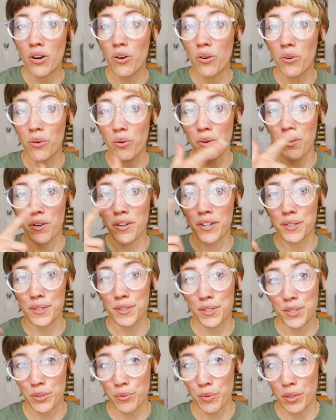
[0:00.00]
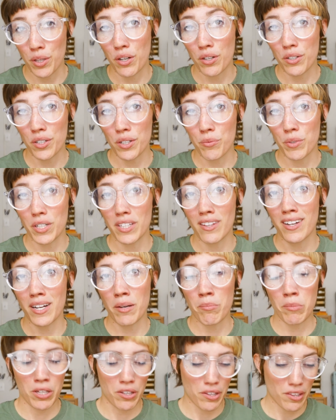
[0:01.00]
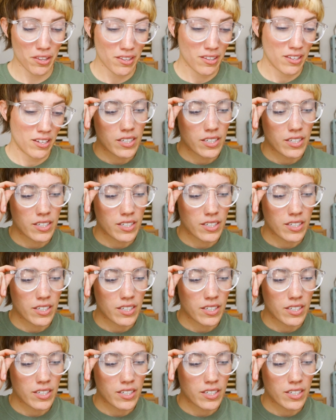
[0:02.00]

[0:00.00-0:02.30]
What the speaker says: or do a longer one, like a month.